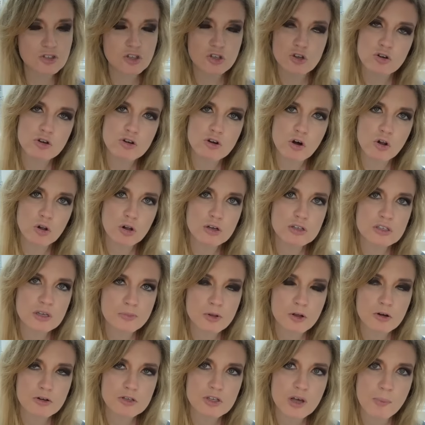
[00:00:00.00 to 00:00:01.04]
and you can go look some
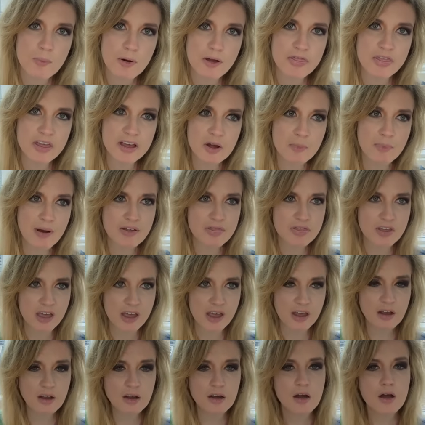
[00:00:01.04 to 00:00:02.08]
of those up on Think About the
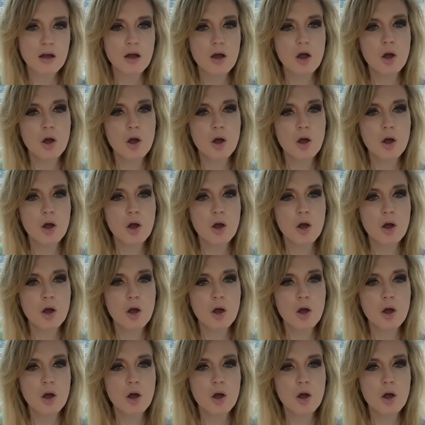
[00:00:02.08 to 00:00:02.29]
Ink.